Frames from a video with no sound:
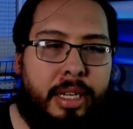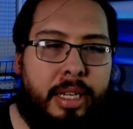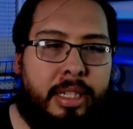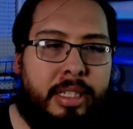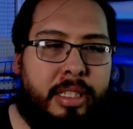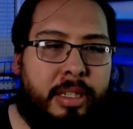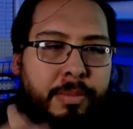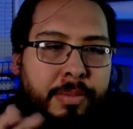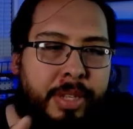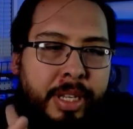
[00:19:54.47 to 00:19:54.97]

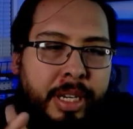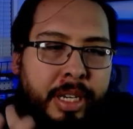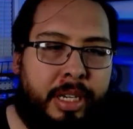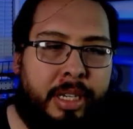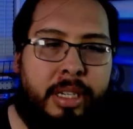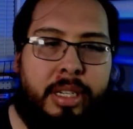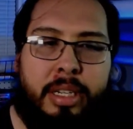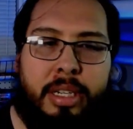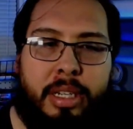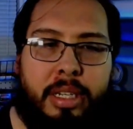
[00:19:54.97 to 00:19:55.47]

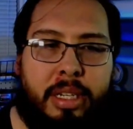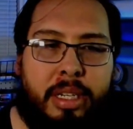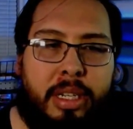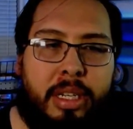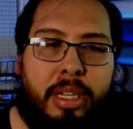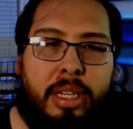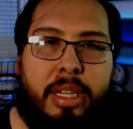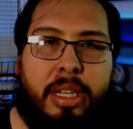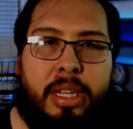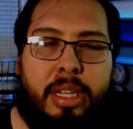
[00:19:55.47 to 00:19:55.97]
something
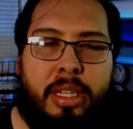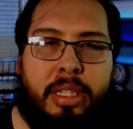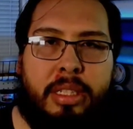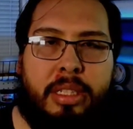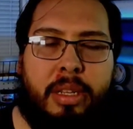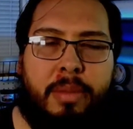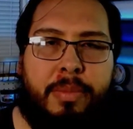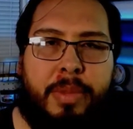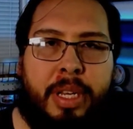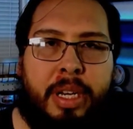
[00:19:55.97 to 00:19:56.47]

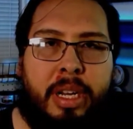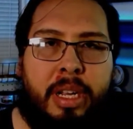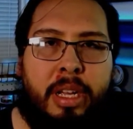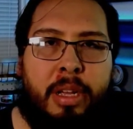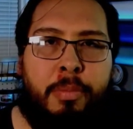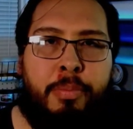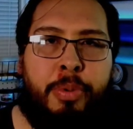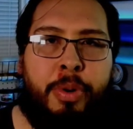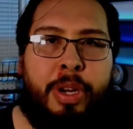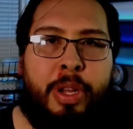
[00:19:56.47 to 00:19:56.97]
something
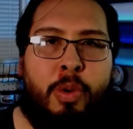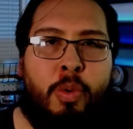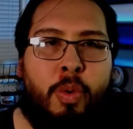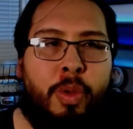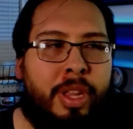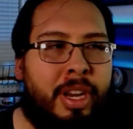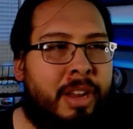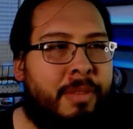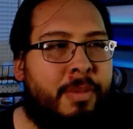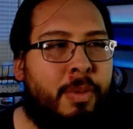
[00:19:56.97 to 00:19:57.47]
pretty cool
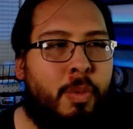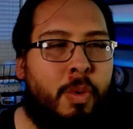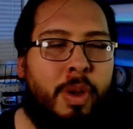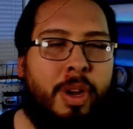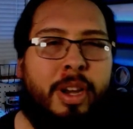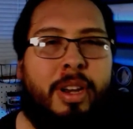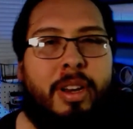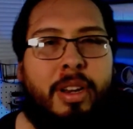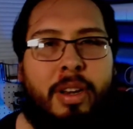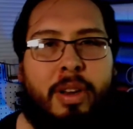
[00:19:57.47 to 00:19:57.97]
that I've been
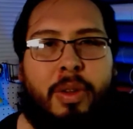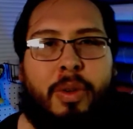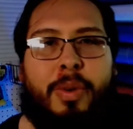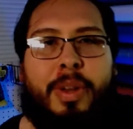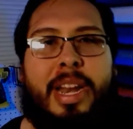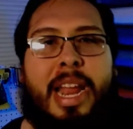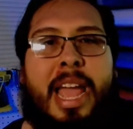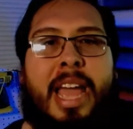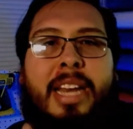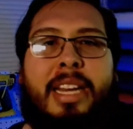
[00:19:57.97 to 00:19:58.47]
wanting to do
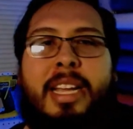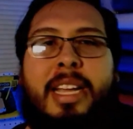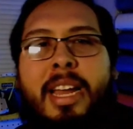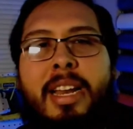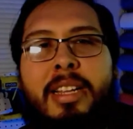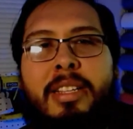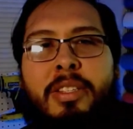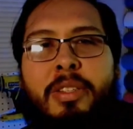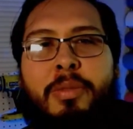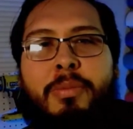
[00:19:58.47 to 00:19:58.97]
and add kind
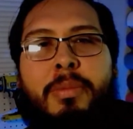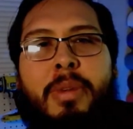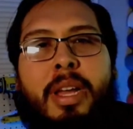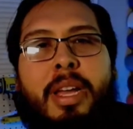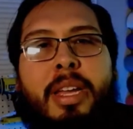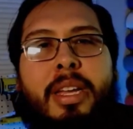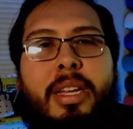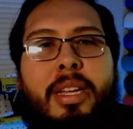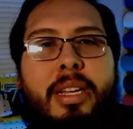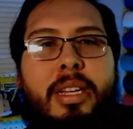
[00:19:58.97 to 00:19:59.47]
of to
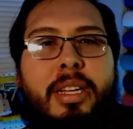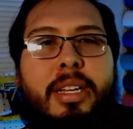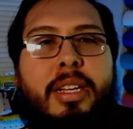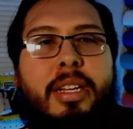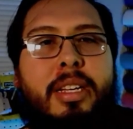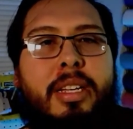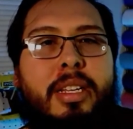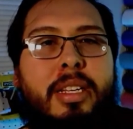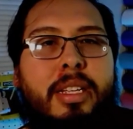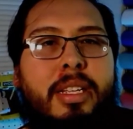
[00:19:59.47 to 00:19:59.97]
my